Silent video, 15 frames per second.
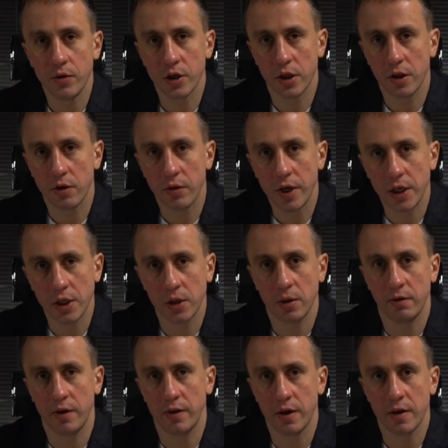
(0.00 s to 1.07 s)
generation of
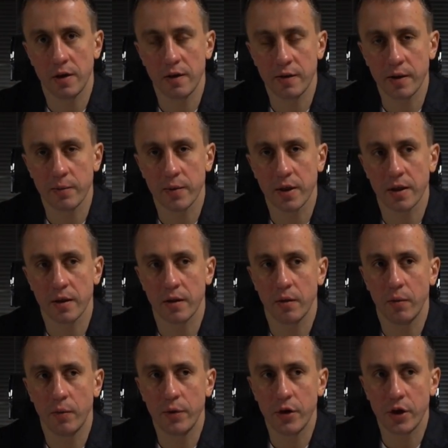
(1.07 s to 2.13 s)
IT systems,
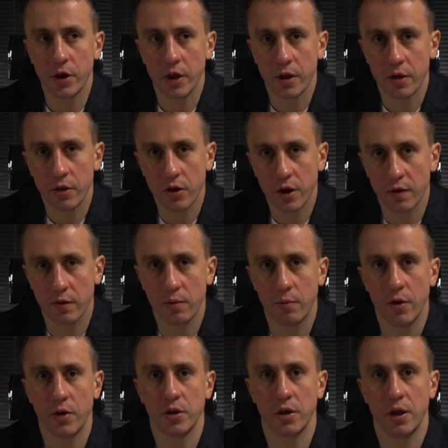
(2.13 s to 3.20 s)
which is just
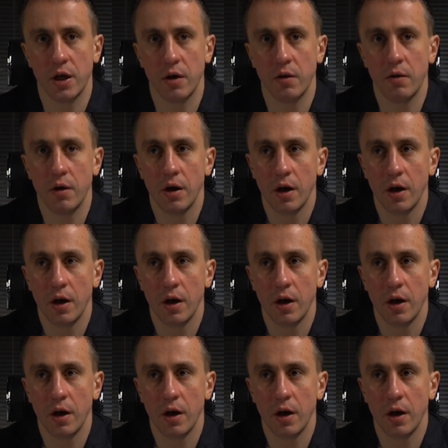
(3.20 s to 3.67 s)
emerging now.